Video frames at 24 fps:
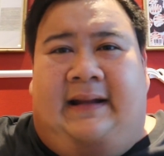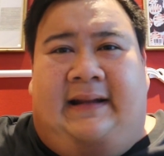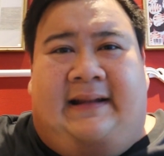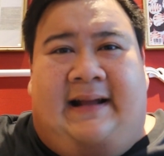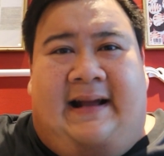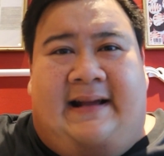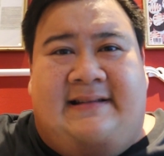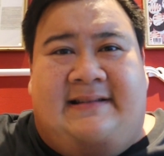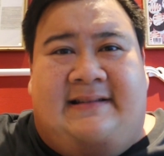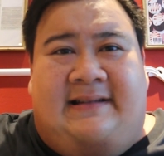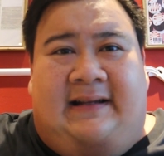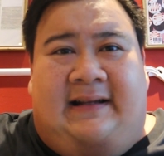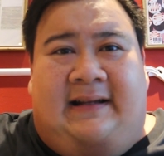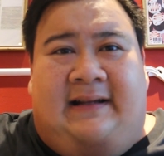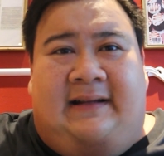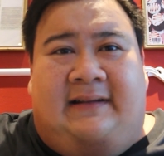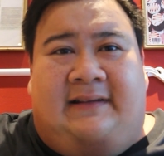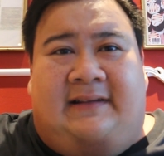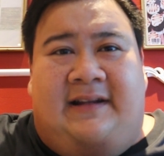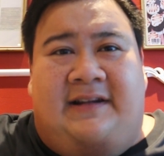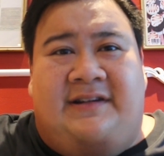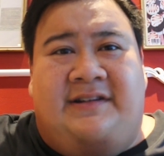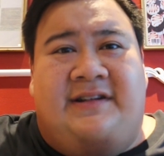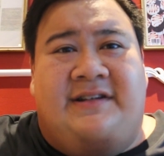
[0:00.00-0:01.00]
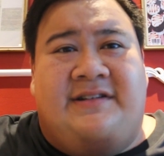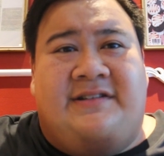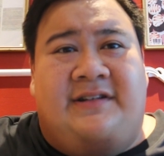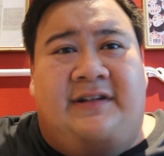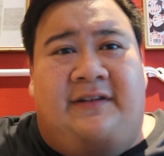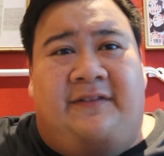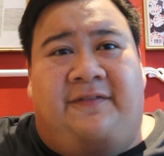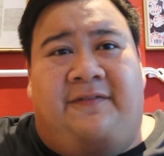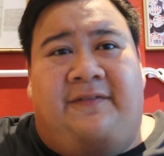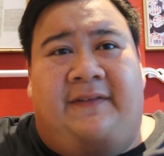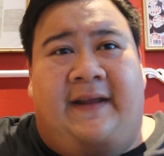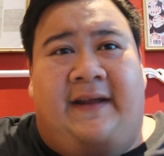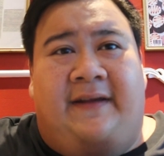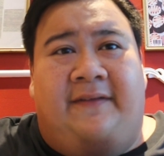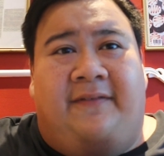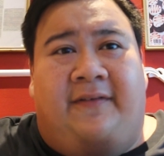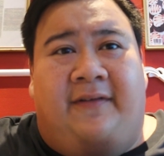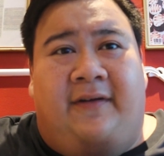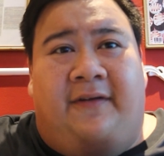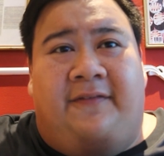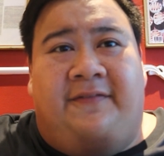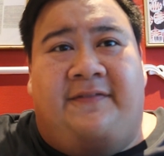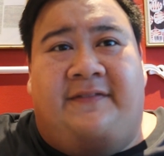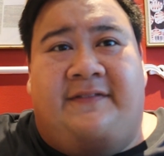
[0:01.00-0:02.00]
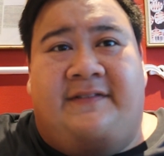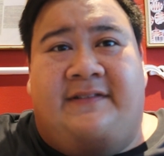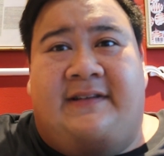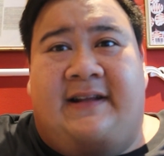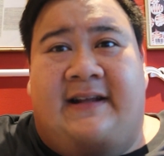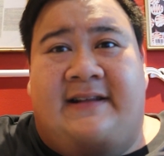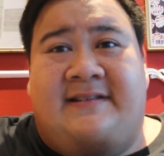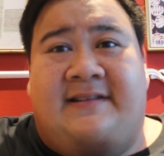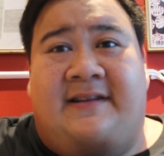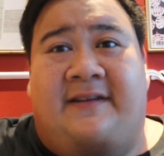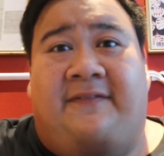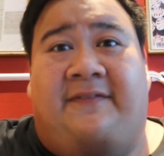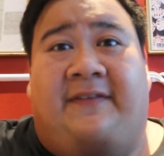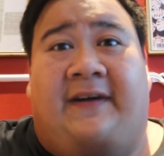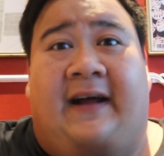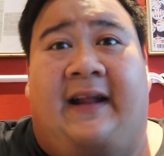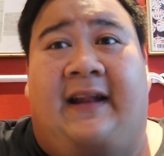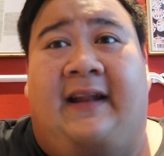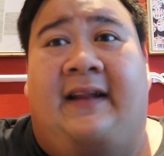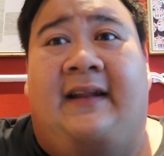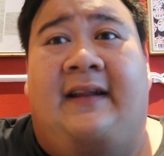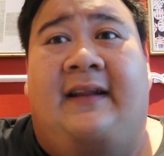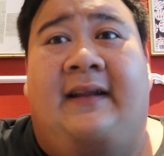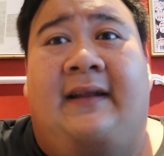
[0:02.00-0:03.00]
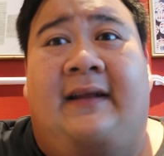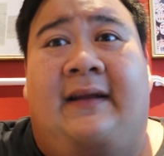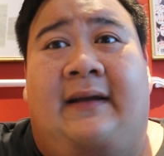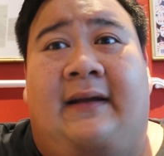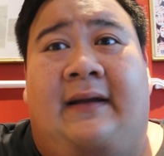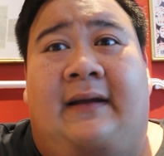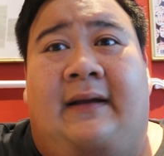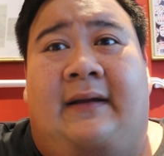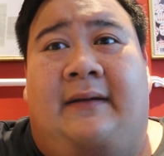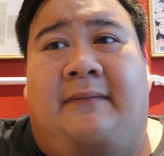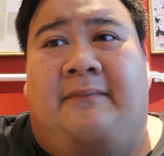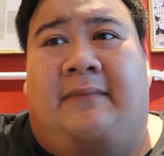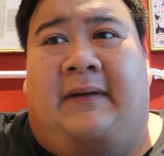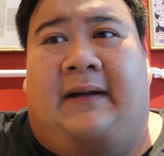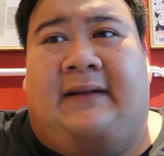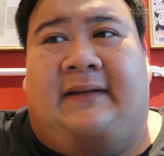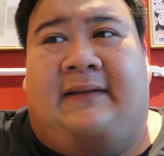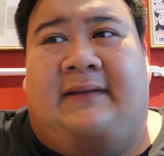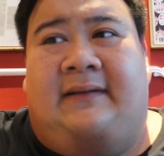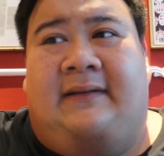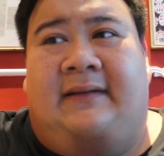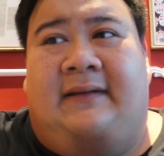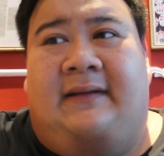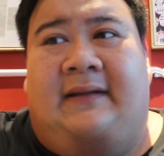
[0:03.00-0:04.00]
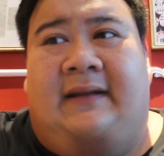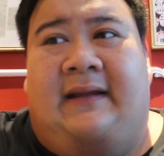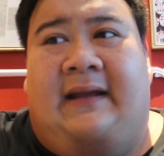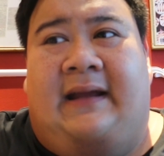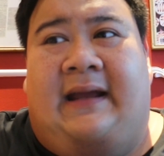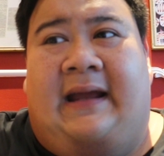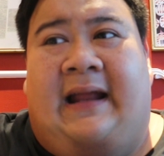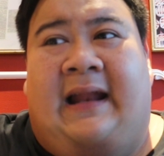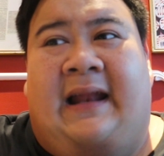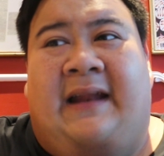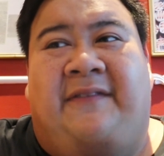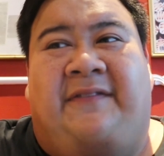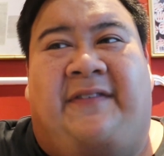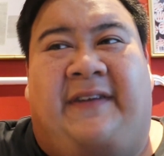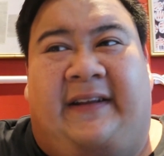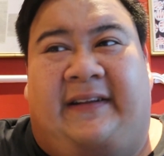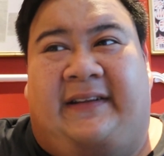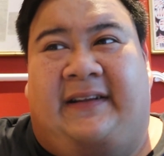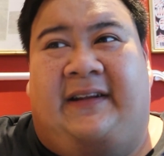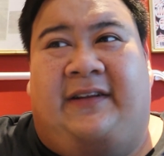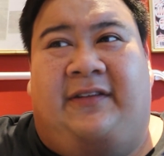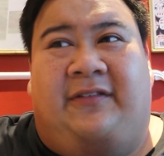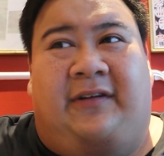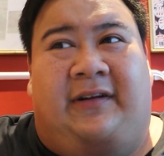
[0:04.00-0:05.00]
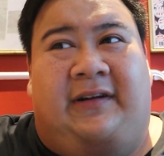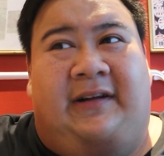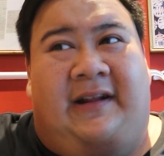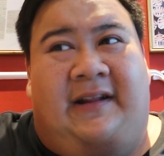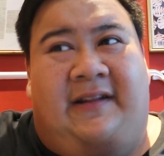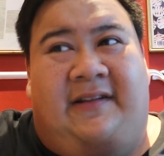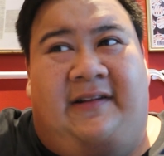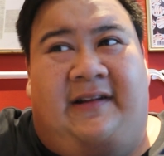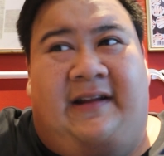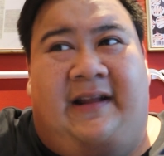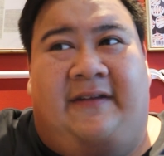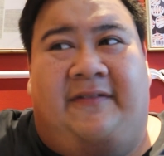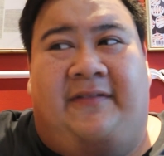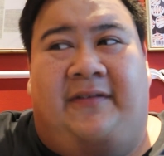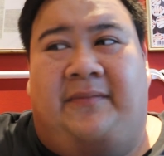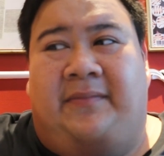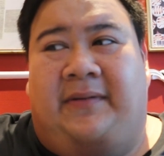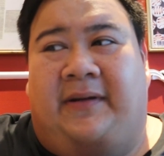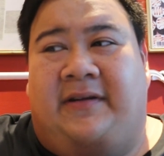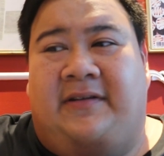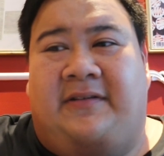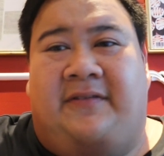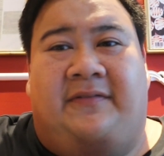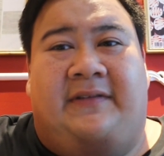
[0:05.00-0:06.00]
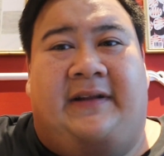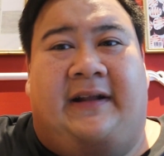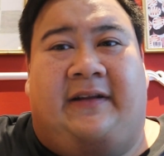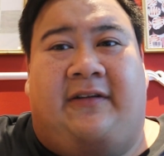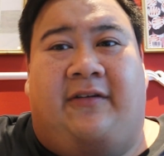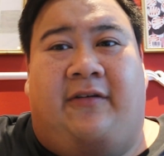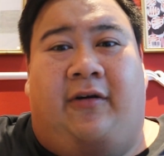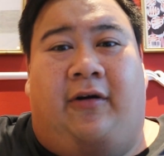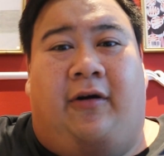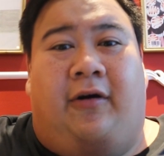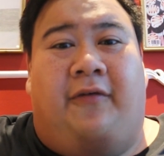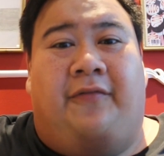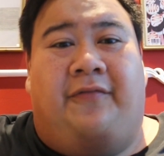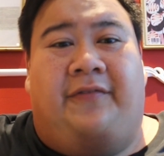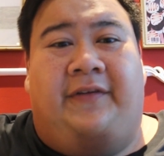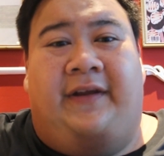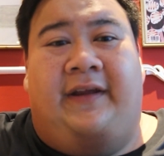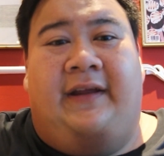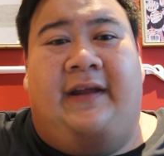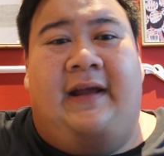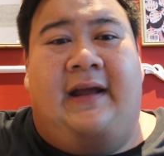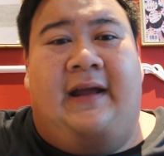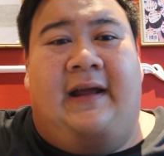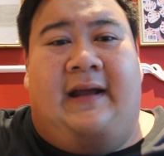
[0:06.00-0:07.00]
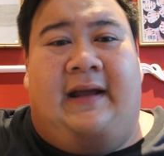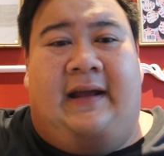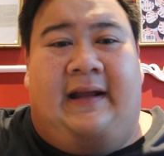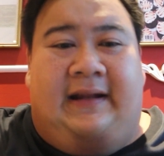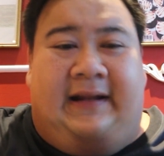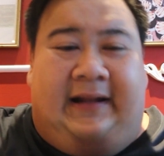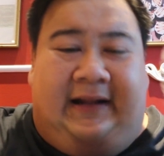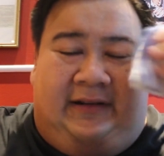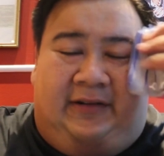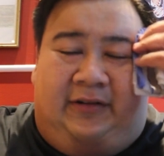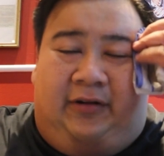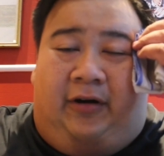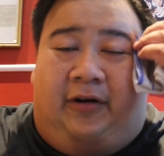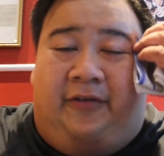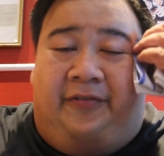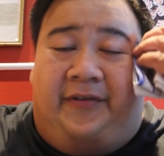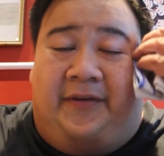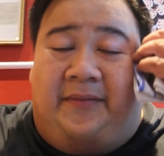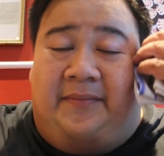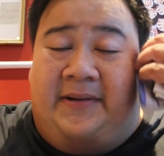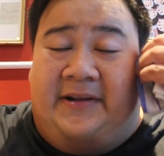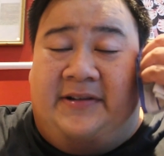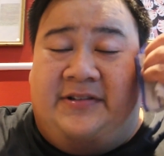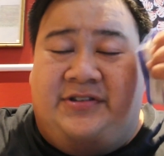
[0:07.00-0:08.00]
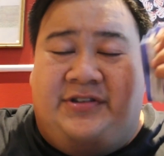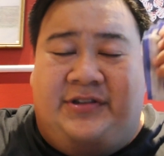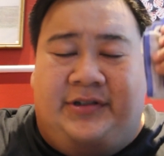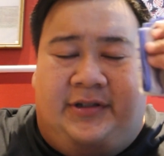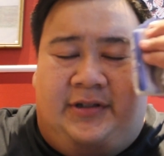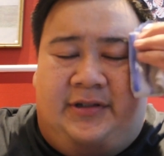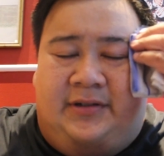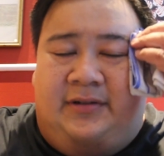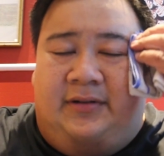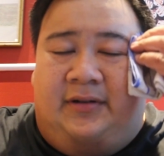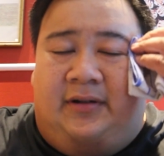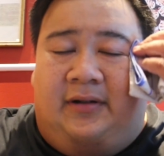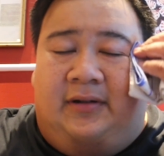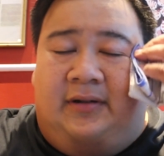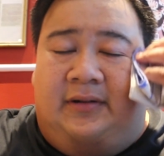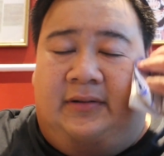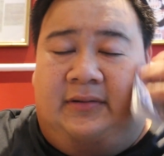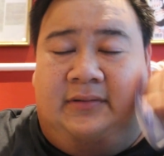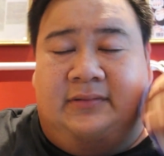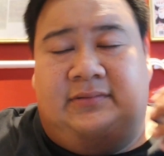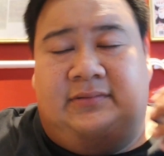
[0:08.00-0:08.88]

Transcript: has the traditional flavor of Sanseval, but elevated to another level because of that coffee and that toffee mixture. Of,